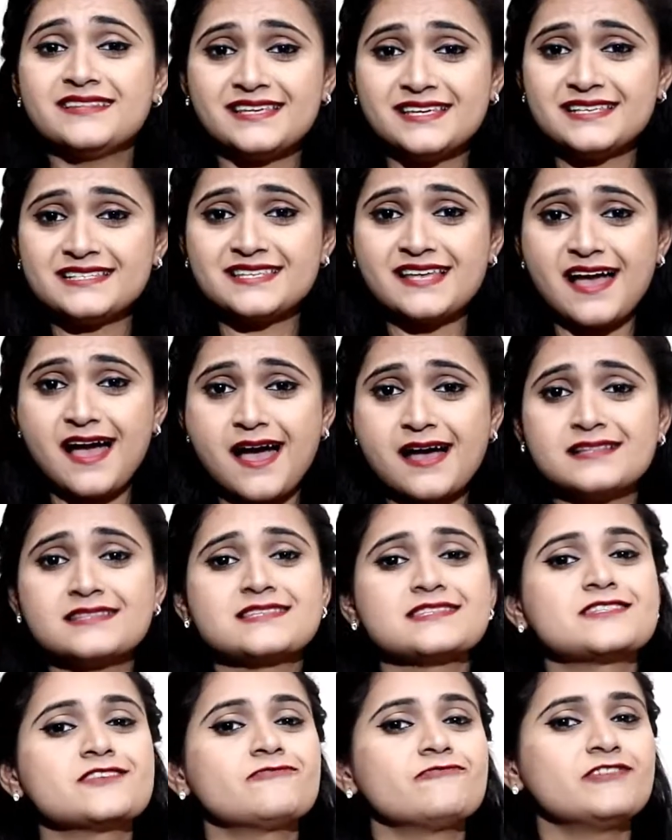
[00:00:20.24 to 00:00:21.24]
these hearts
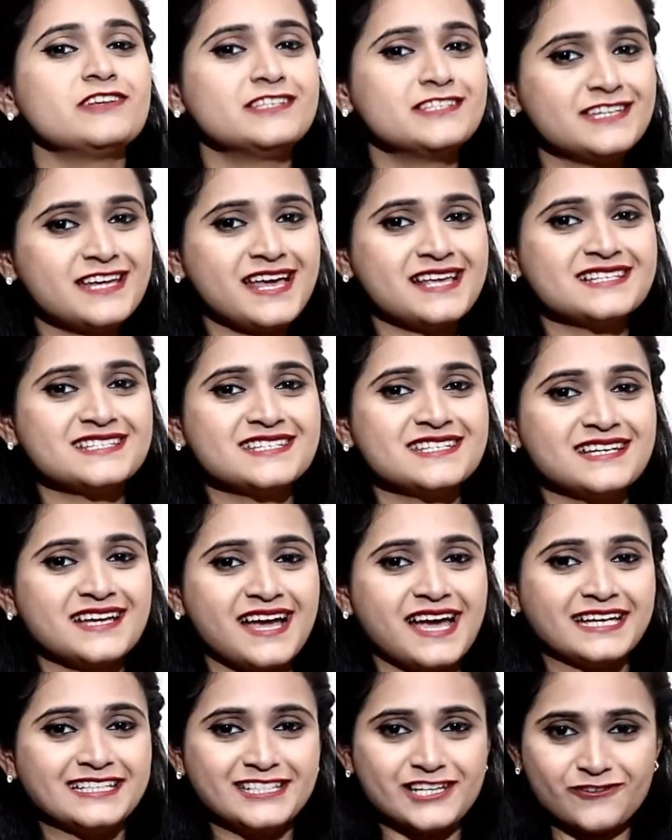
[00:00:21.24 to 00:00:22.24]
is a fantastic
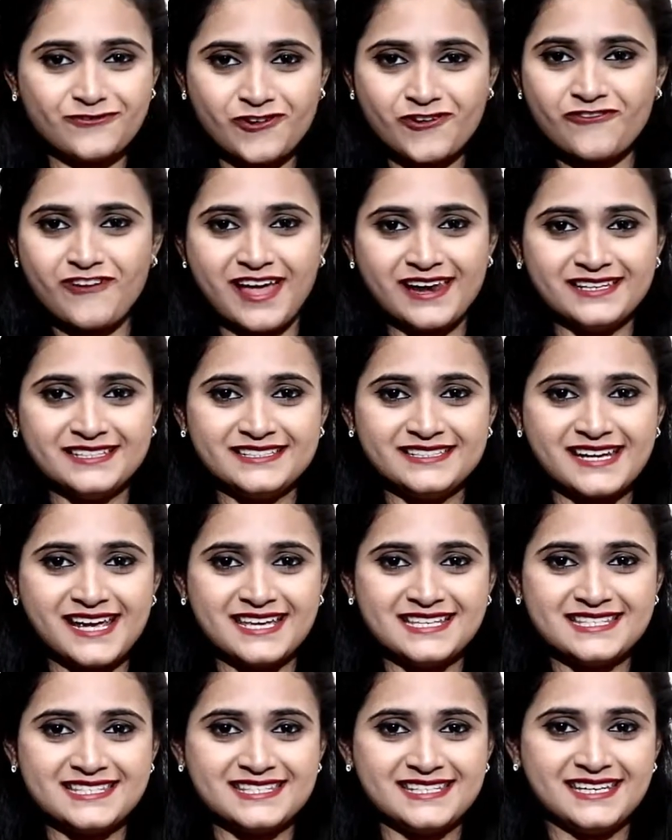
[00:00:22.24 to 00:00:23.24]
idea for
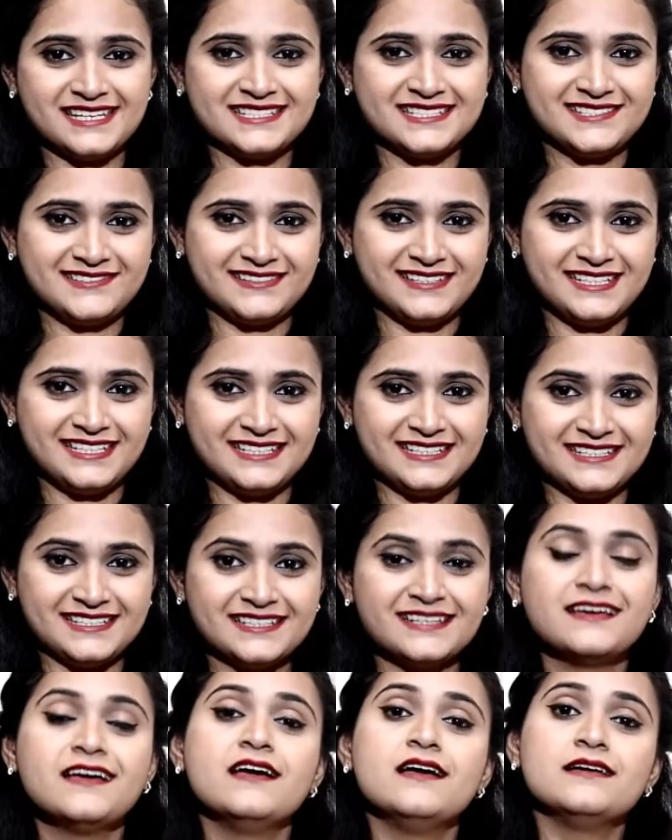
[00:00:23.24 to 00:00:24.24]
Valentine's Day treat.
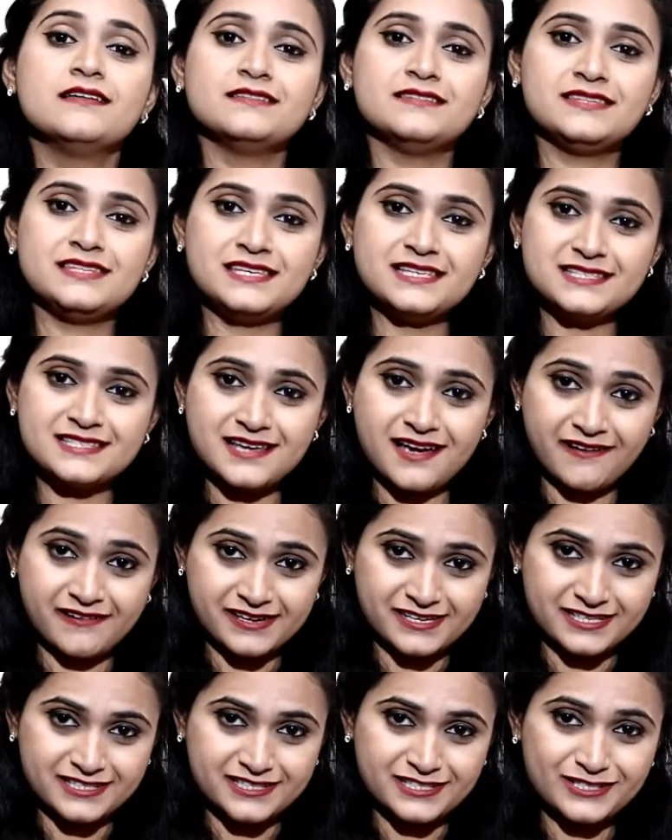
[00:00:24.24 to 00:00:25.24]
These are
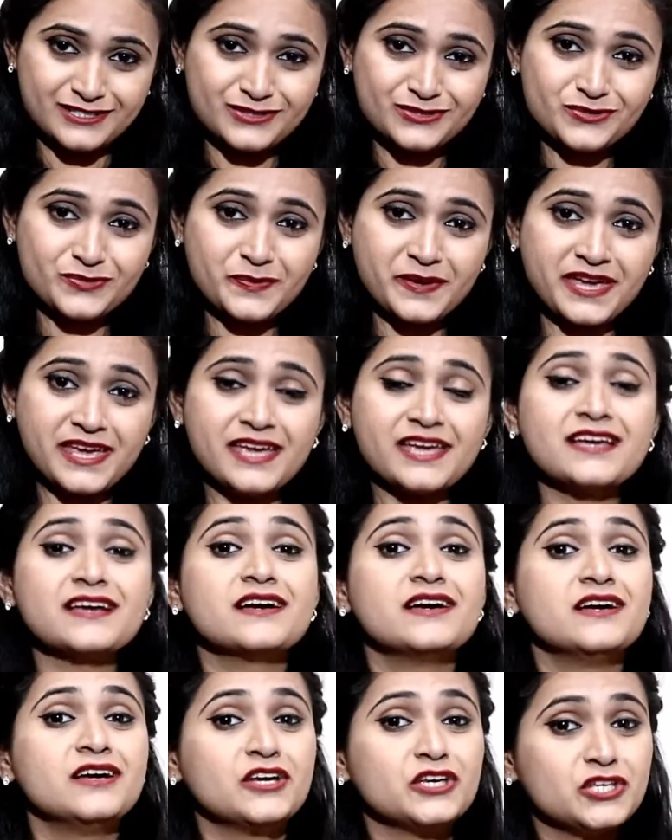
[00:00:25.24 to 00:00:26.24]
easy to make,
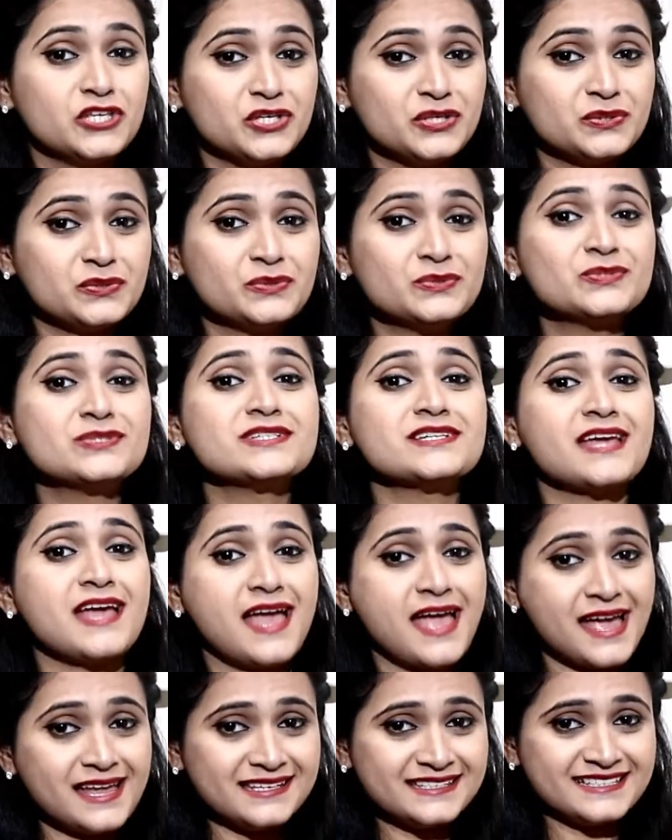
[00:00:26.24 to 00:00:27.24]
cute
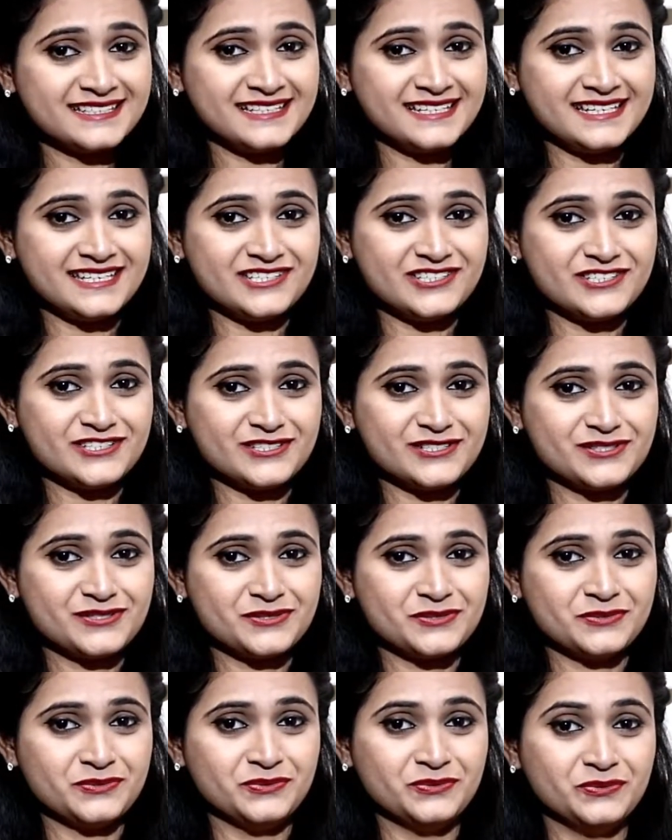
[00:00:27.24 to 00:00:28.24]
and delicious
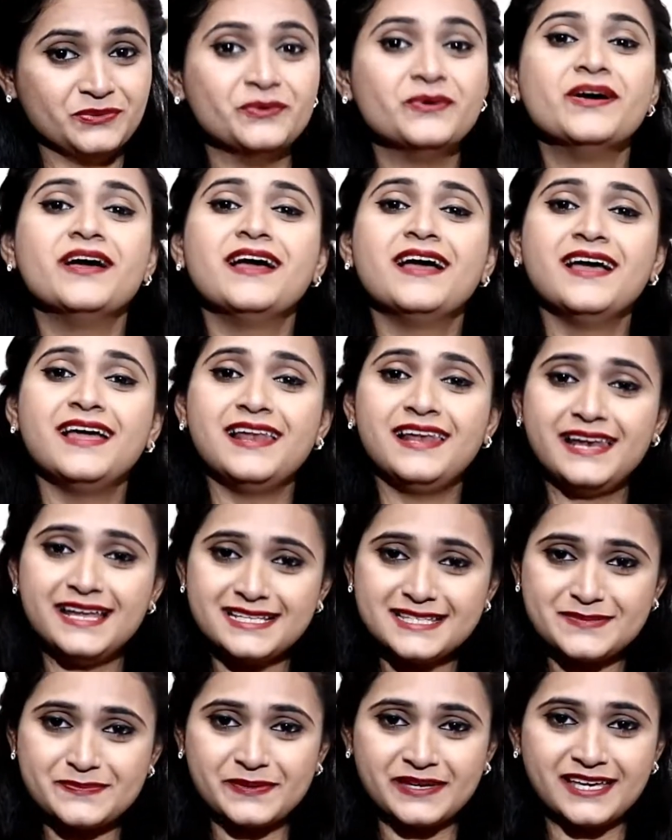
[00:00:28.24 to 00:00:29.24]
too.
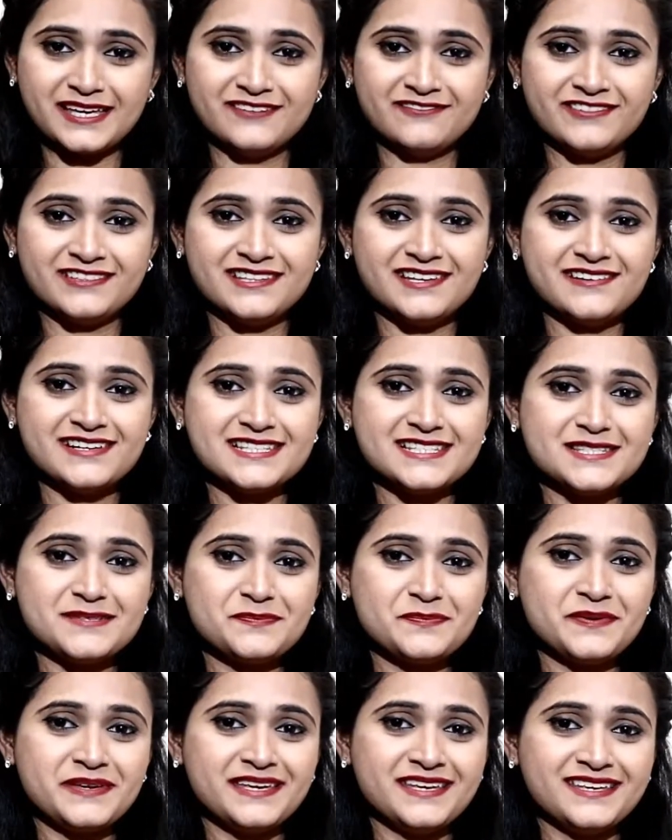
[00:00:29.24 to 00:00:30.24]
Let's begin with the
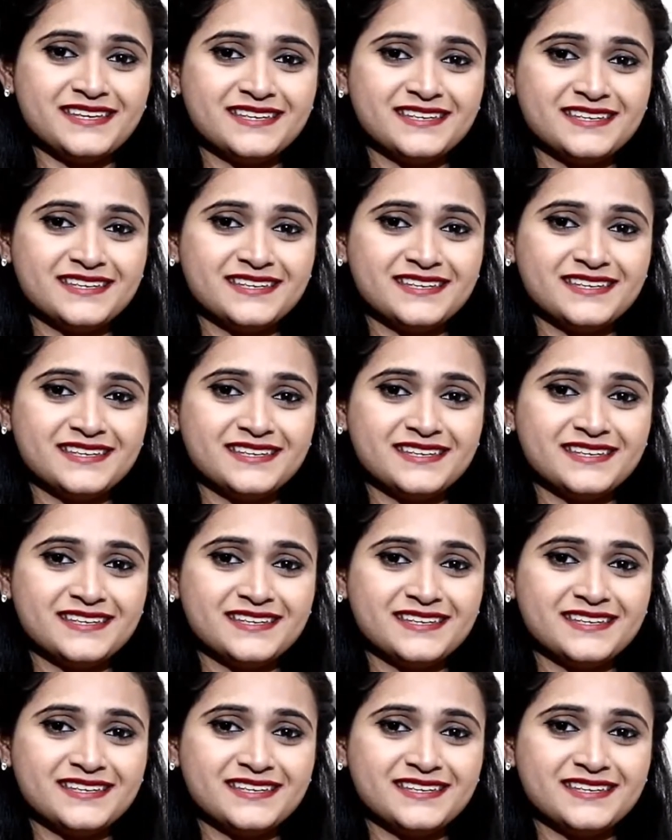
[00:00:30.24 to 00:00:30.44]
recipe.